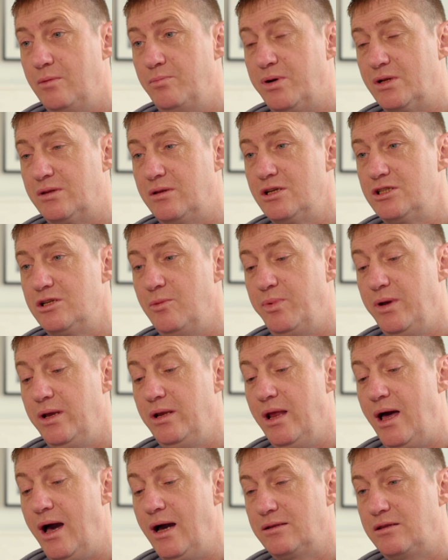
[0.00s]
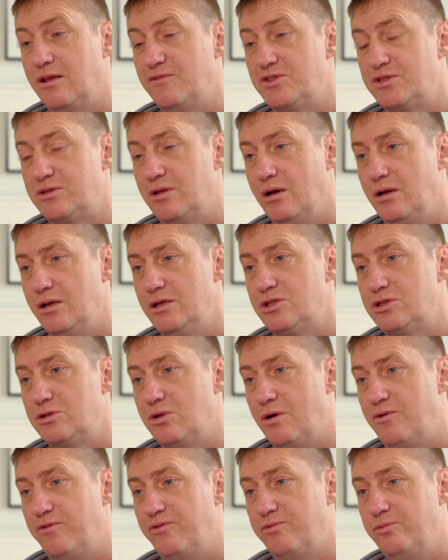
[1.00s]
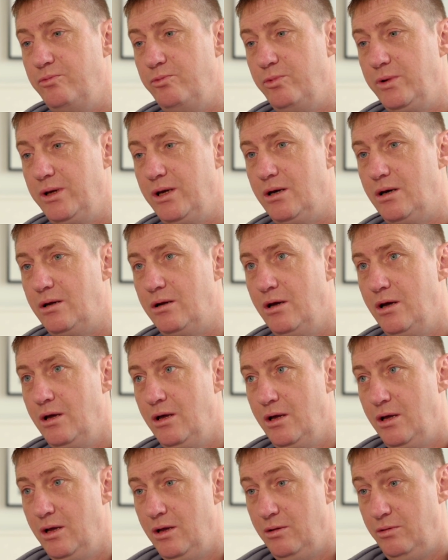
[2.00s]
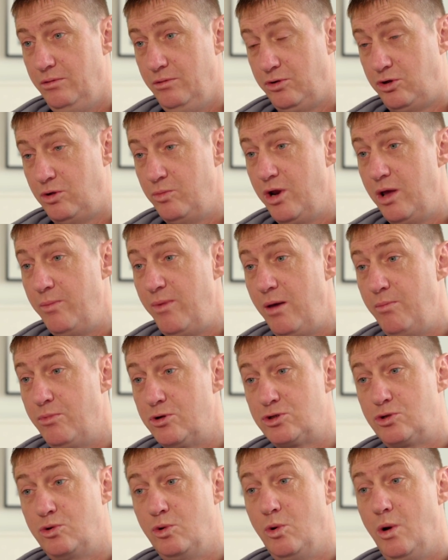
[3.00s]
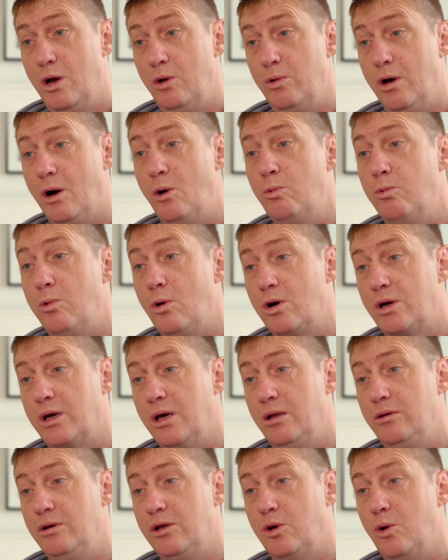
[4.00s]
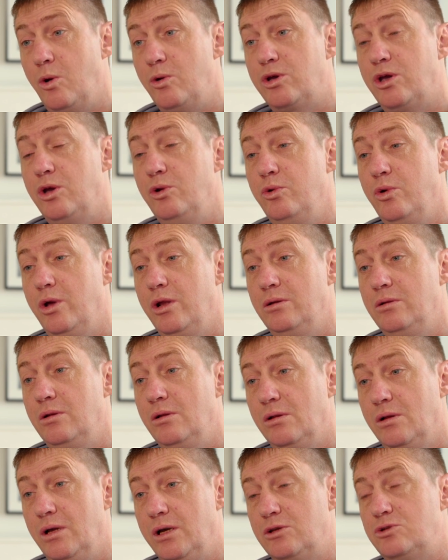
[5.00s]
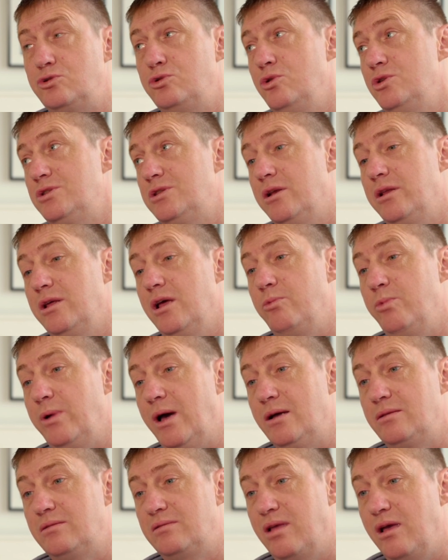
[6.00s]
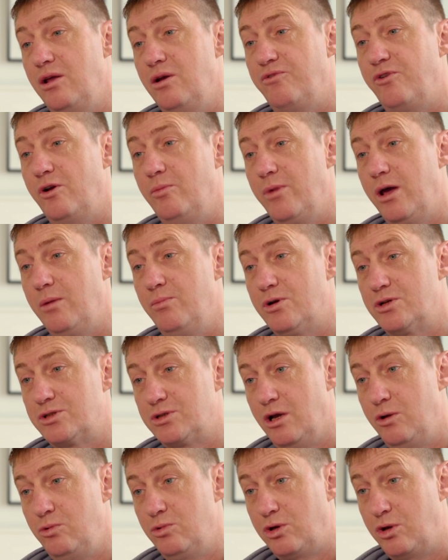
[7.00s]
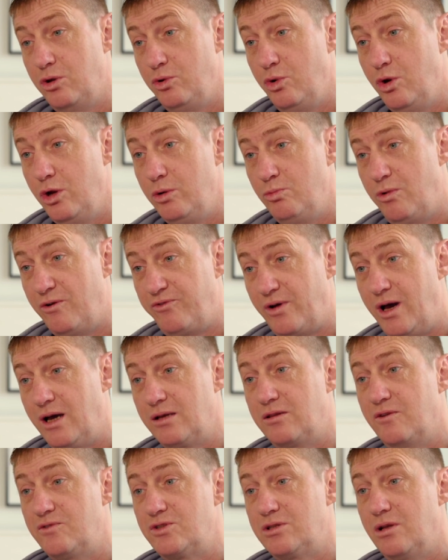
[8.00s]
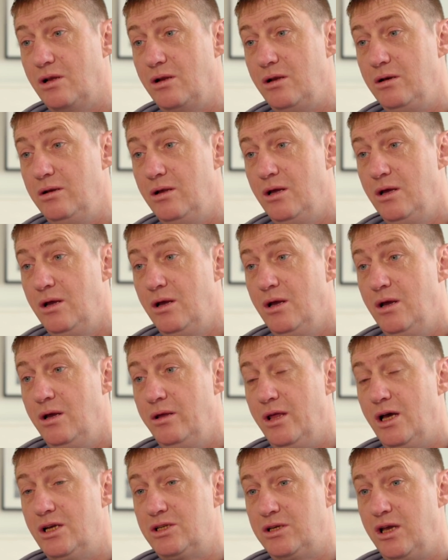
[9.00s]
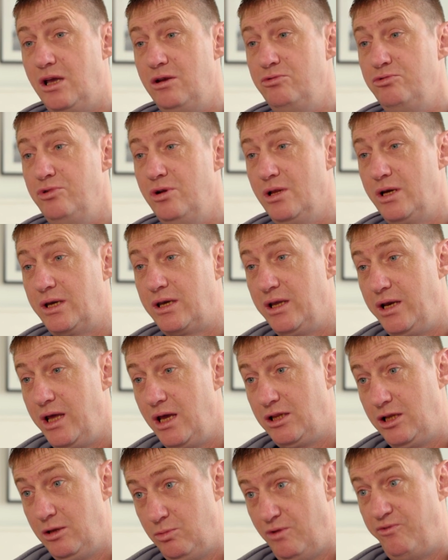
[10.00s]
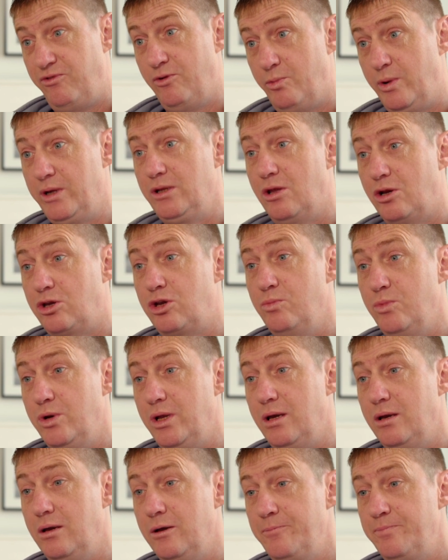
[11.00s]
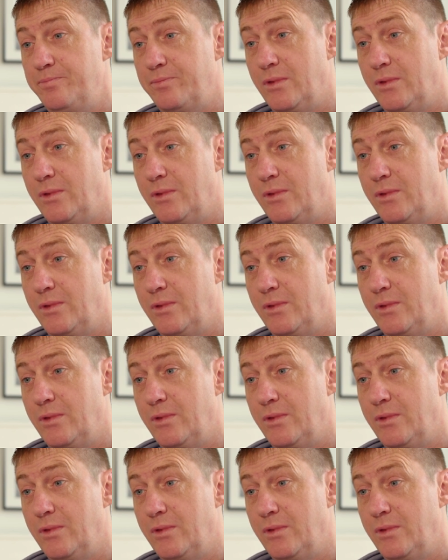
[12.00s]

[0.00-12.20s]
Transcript: participate in Active Stirling stuff, where the community members go out hill walking, they go out canoeing. Like Tuesday there, we had 10 of our members out canoeing with Active Stirling. And that's getting really connected with the wider community.